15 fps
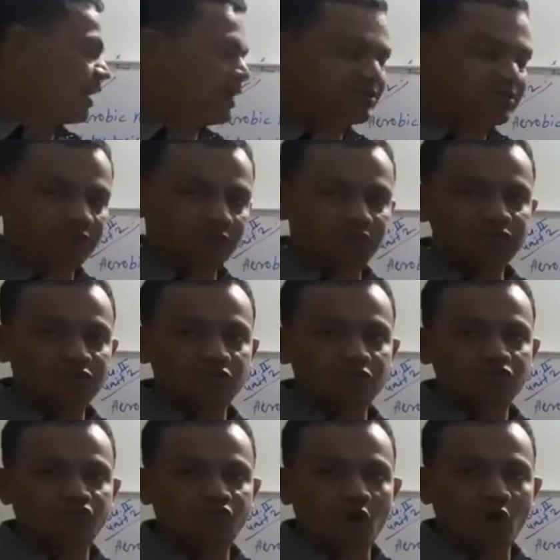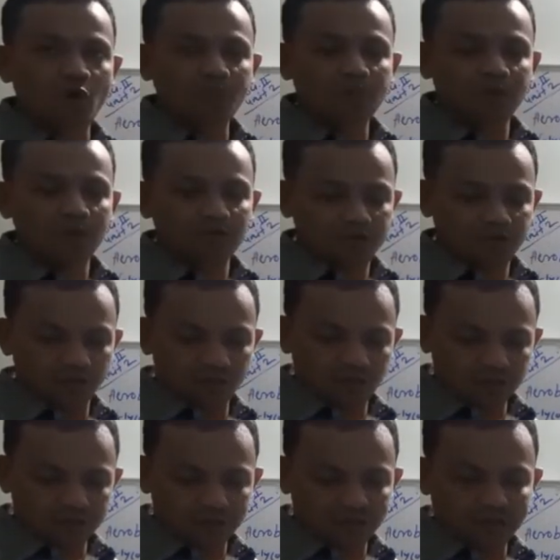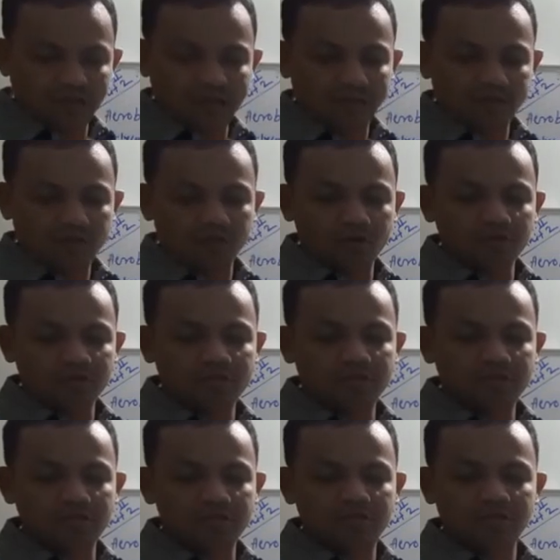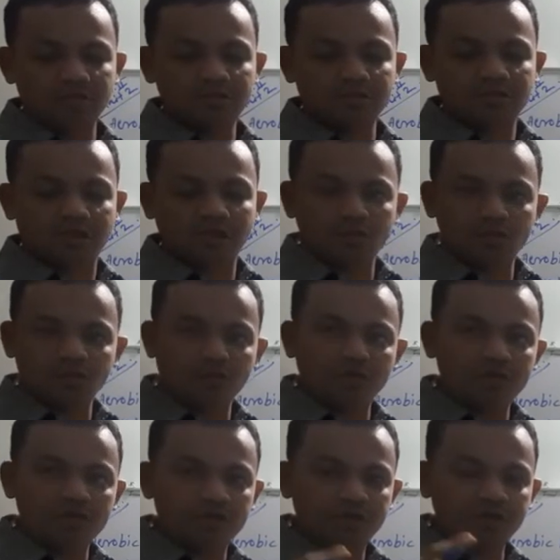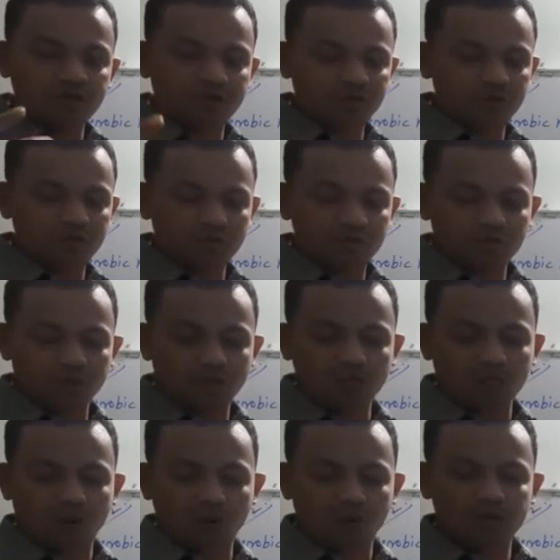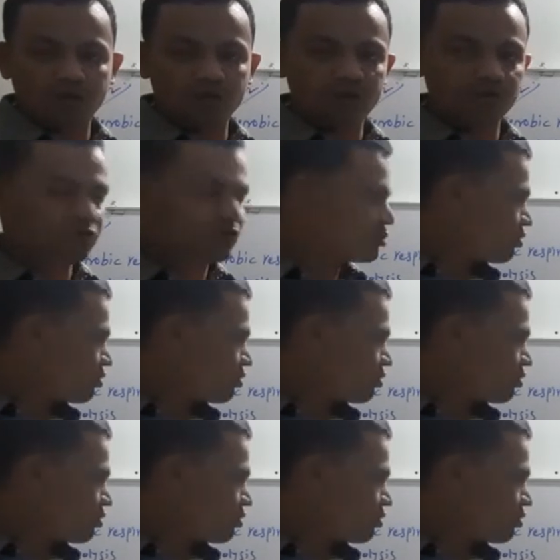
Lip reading: acid which is formed during the glycolysis is converted into a molecules